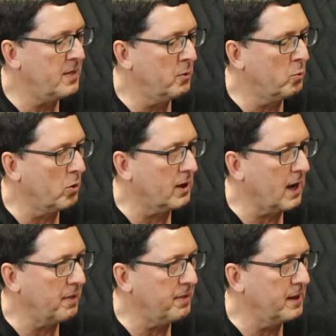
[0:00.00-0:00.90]
the work
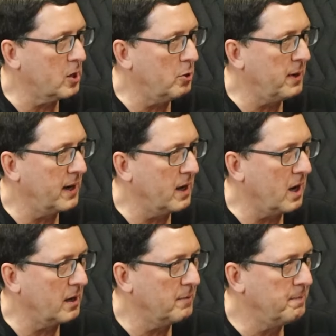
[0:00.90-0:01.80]
ethic. Oh my yeah.
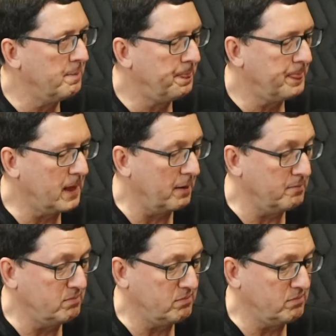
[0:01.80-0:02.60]
God. Yep.